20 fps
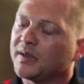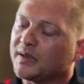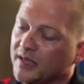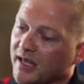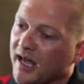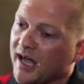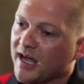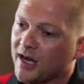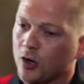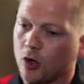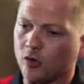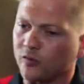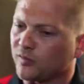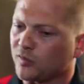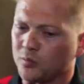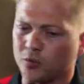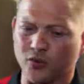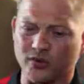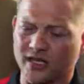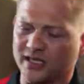Yeah, over
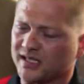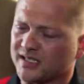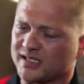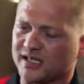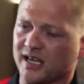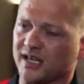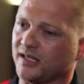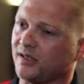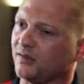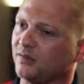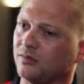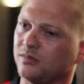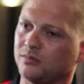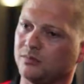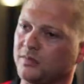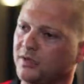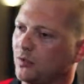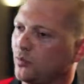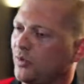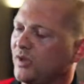the moon, like I say.
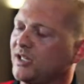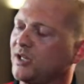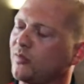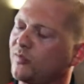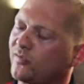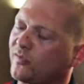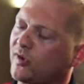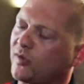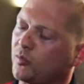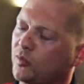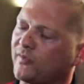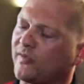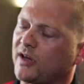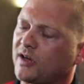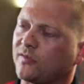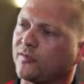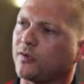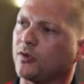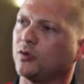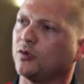Me and William, we've had
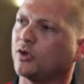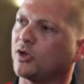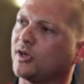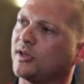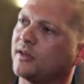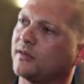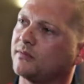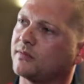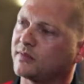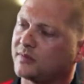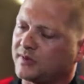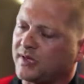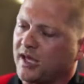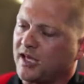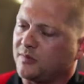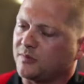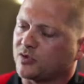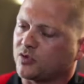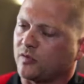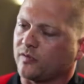a few good
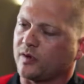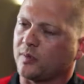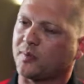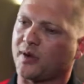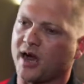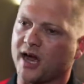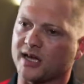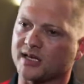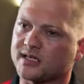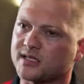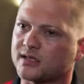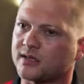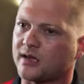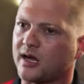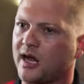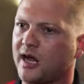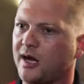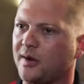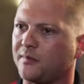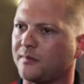games over the past.
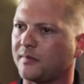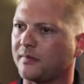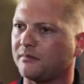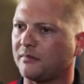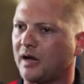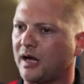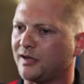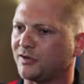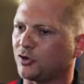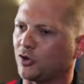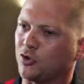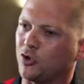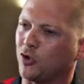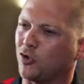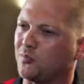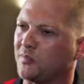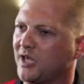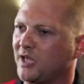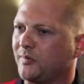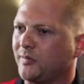I don't
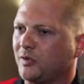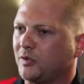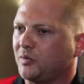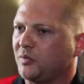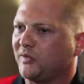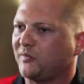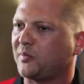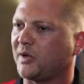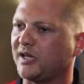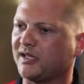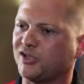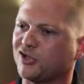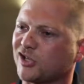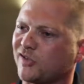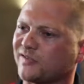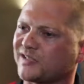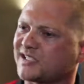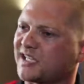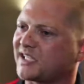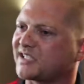know, maybe we've played each
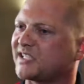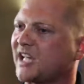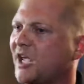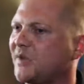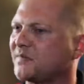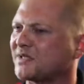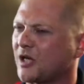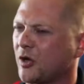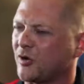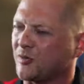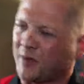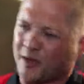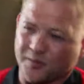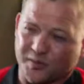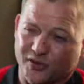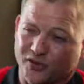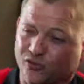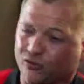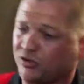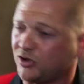other six times now. It might
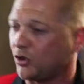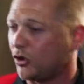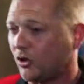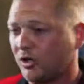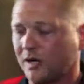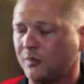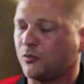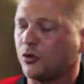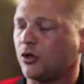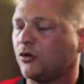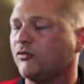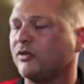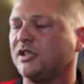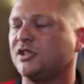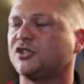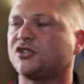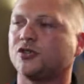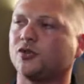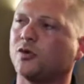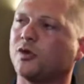be three all, I'm not really
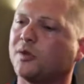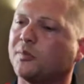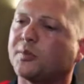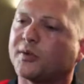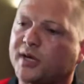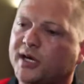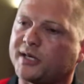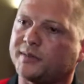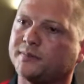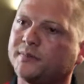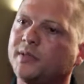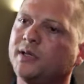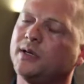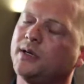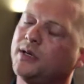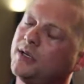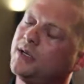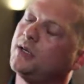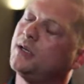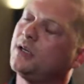sure, but
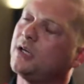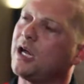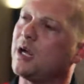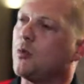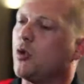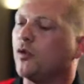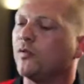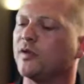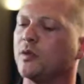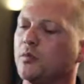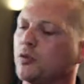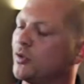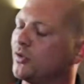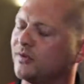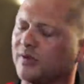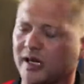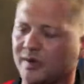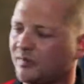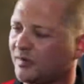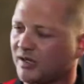I'm over the moon.
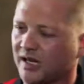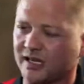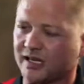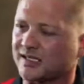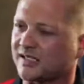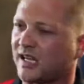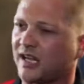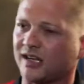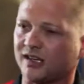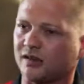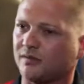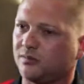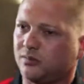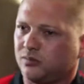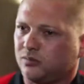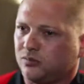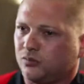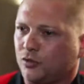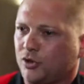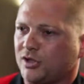Like I say,
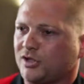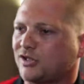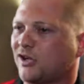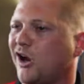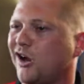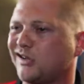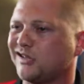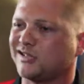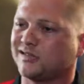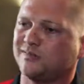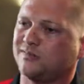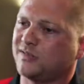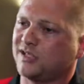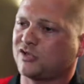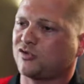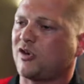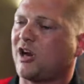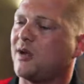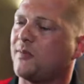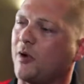words can't
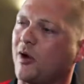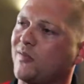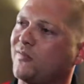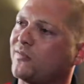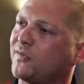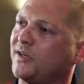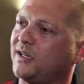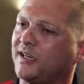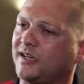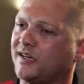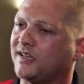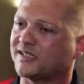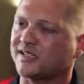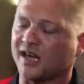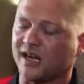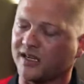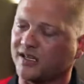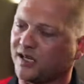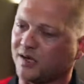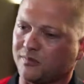describe how I'm feeling
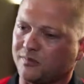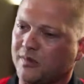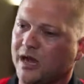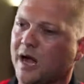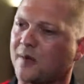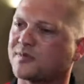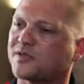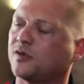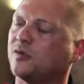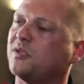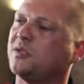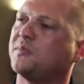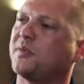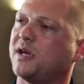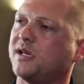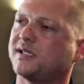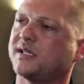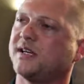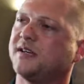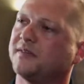inside. I'm absolutely
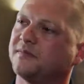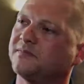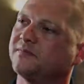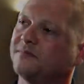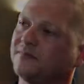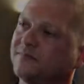buzzing.